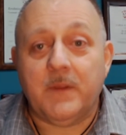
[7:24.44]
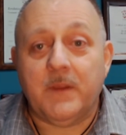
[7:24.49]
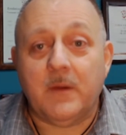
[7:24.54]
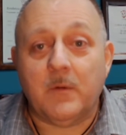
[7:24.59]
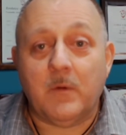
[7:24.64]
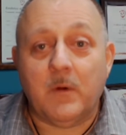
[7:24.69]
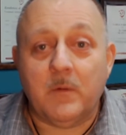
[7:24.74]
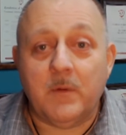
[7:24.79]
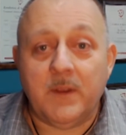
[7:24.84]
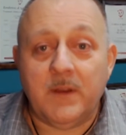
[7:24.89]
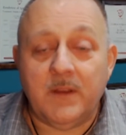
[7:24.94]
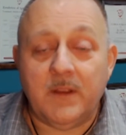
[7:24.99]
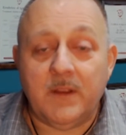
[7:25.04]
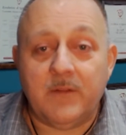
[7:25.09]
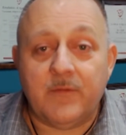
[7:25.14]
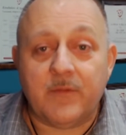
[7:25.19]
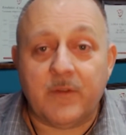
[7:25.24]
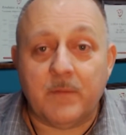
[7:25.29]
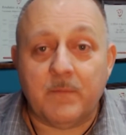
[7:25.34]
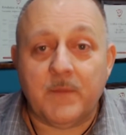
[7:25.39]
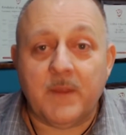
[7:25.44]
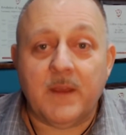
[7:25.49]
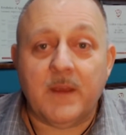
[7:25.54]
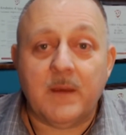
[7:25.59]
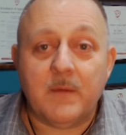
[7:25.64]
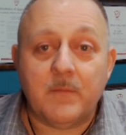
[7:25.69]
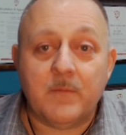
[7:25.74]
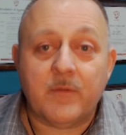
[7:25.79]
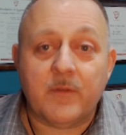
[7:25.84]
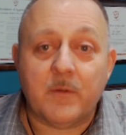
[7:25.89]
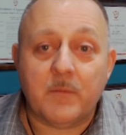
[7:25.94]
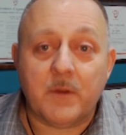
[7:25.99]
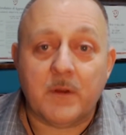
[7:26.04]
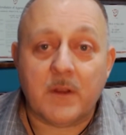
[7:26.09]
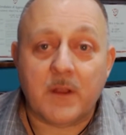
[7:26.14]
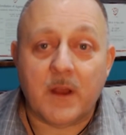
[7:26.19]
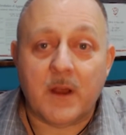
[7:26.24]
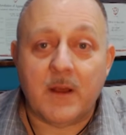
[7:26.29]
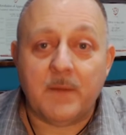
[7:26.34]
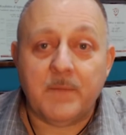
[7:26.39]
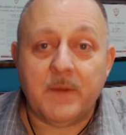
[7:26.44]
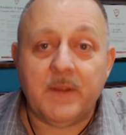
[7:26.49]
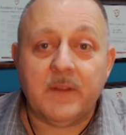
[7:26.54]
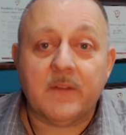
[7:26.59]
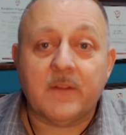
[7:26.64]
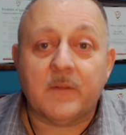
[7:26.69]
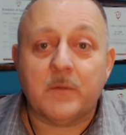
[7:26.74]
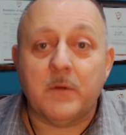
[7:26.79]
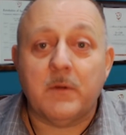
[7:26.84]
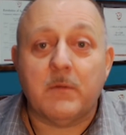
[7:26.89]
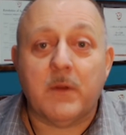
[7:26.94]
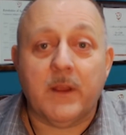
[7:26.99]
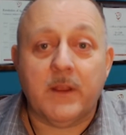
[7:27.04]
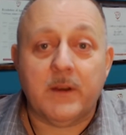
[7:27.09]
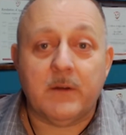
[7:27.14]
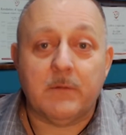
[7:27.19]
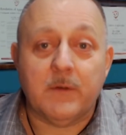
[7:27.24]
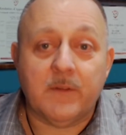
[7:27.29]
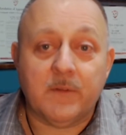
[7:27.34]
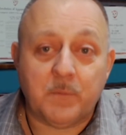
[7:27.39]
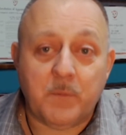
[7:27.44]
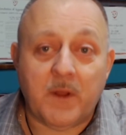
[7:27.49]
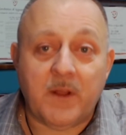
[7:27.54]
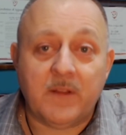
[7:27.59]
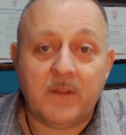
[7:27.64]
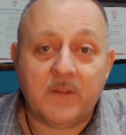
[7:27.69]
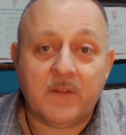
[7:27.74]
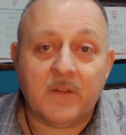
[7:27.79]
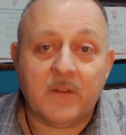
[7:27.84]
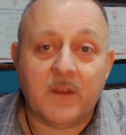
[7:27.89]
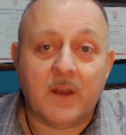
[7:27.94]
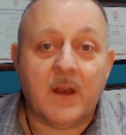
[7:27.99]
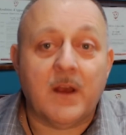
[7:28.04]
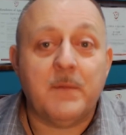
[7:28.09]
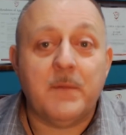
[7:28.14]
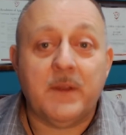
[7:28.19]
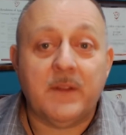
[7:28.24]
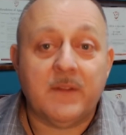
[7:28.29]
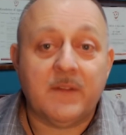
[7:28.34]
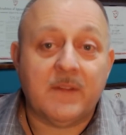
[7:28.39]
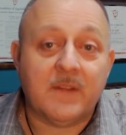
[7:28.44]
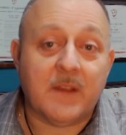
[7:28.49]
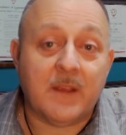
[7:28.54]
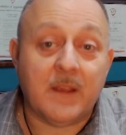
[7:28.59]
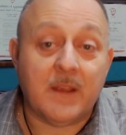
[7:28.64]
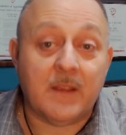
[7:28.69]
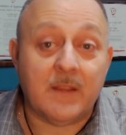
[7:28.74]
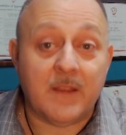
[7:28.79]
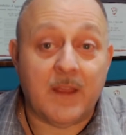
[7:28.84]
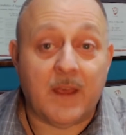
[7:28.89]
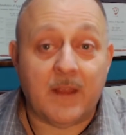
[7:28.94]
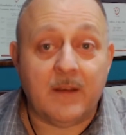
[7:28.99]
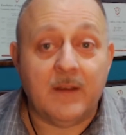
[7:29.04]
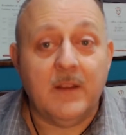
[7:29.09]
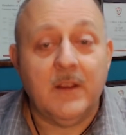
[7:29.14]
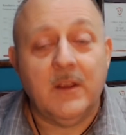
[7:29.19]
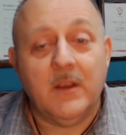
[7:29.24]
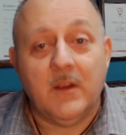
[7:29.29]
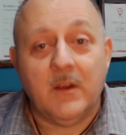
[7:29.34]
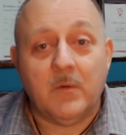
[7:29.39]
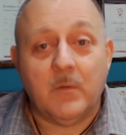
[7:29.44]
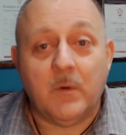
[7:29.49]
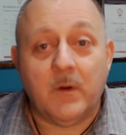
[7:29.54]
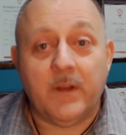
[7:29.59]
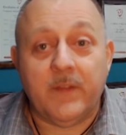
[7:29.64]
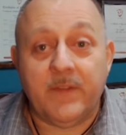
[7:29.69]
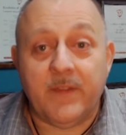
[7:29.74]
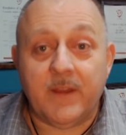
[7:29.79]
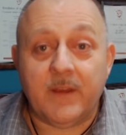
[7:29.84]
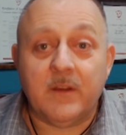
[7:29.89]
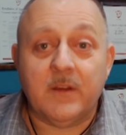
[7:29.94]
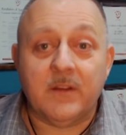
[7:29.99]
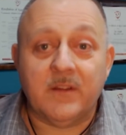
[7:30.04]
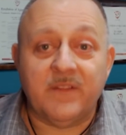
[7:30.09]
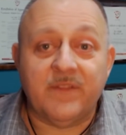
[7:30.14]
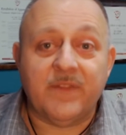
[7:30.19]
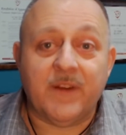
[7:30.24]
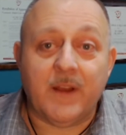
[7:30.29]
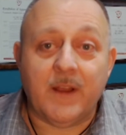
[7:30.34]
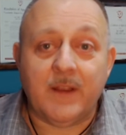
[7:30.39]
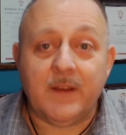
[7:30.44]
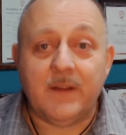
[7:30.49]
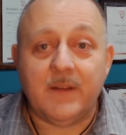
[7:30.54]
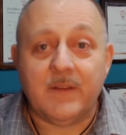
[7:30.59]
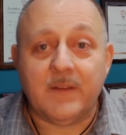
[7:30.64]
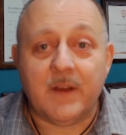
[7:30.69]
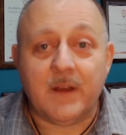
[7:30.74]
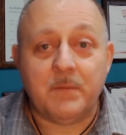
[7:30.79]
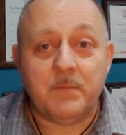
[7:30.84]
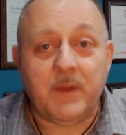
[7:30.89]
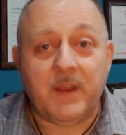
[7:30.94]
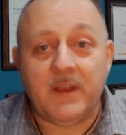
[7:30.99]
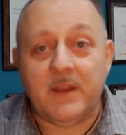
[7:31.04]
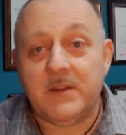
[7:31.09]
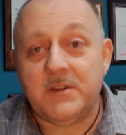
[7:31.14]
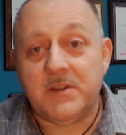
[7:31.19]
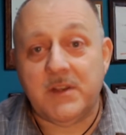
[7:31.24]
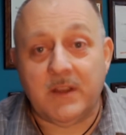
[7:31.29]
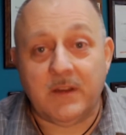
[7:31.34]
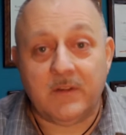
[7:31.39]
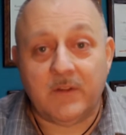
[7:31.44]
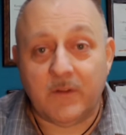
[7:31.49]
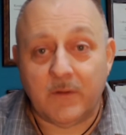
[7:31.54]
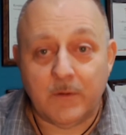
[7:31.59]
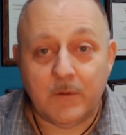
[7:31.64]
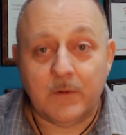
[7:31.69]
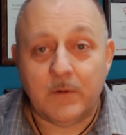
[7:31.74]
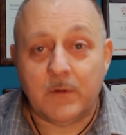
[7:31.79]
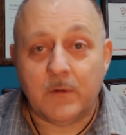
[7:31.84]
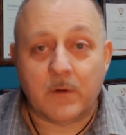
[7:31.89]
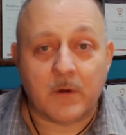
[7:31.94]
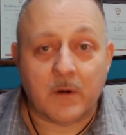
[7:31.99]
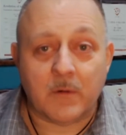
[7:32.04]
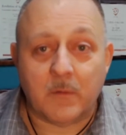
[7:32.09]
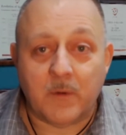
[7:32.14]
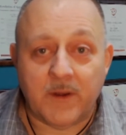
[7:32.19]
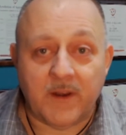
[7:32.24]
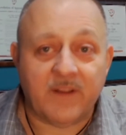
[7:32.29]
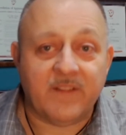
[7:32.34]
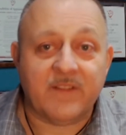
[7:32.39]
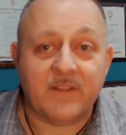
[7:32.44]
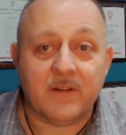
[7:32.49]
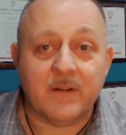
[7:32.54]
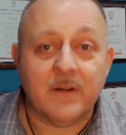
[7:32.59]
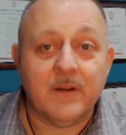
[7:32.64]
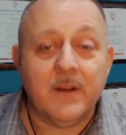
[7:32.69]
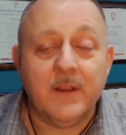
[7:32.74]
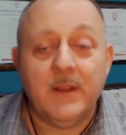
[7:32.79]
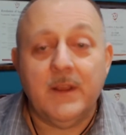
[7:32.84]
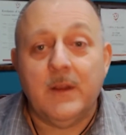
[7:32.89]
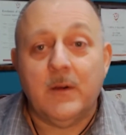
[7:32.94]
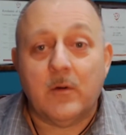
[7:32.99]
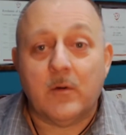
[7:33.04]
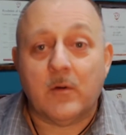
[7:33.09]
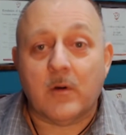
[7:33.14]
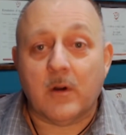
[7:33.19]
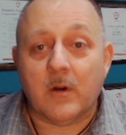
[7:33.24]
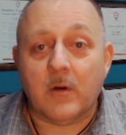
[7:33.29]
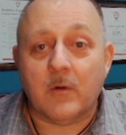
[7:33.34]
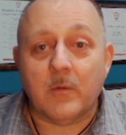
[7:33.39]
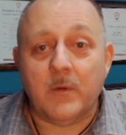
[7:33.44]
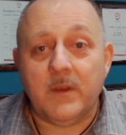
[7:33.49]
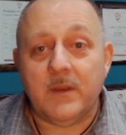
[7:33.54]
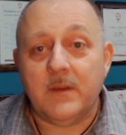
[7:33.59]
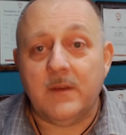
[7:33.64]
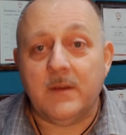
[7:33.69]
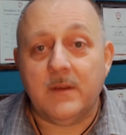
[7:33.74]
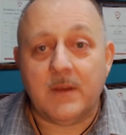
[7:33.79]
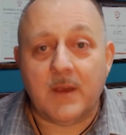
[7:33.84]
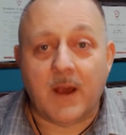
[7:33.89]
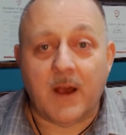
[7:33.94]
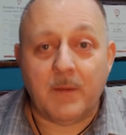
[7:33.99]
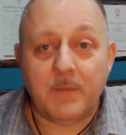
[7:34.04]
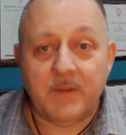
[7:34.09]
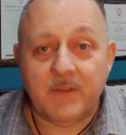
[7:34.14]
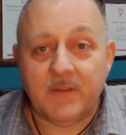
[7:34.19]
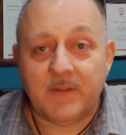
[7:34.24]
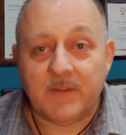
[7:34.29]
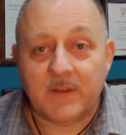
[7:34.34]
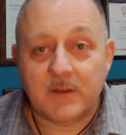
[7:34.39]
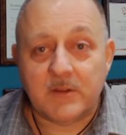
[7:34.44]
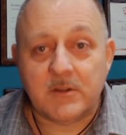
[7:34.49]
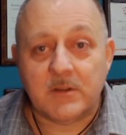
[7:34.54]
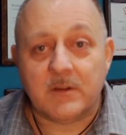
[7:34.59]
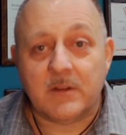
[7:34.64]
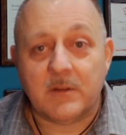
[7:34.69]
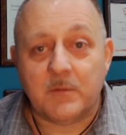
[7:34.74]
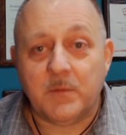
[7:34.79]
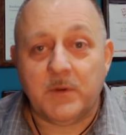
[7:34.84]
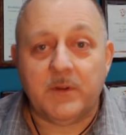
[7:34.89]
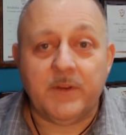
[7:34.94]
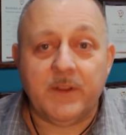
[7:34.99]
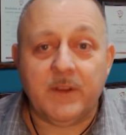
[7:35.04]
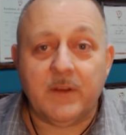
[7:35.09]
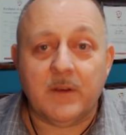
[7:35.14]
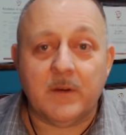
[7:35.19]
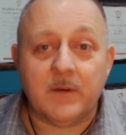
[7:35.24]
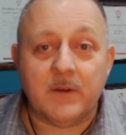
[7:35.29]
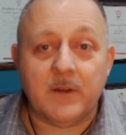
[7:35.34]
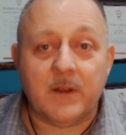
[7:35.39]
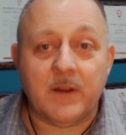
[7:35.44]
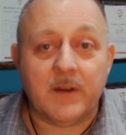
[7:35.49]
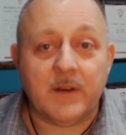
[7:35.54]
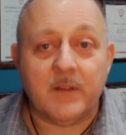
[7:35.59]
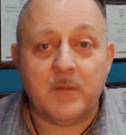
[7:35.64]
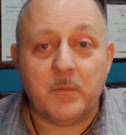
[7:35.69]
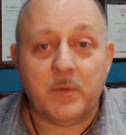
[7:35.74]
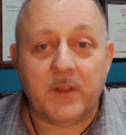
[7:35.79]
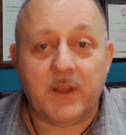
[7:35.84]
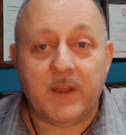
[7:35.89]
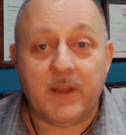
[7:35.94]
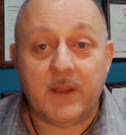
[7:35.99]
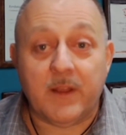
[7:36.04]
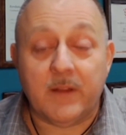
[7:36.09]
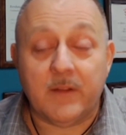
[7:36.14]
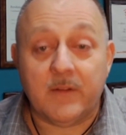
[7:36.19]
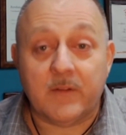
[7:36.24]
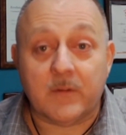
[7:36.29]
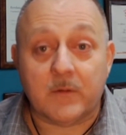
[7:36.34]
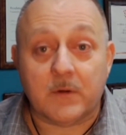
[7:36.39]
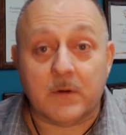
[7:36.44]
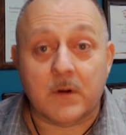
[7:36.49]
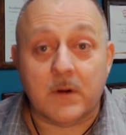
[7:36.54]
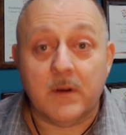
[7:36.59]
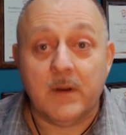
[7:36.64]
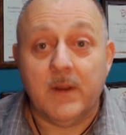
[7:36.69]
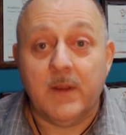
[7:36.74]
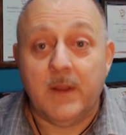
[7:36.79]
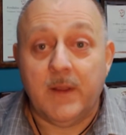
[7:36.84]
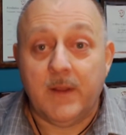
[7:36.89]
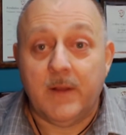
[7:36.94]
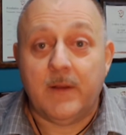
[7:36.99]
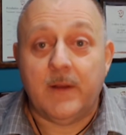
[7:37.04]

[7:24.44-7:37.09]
get what we need from them, from their comments, we write a response to comments saying that what they couldn't find is on page A2 or whatever, or we copy the section of the building code onto the plans, or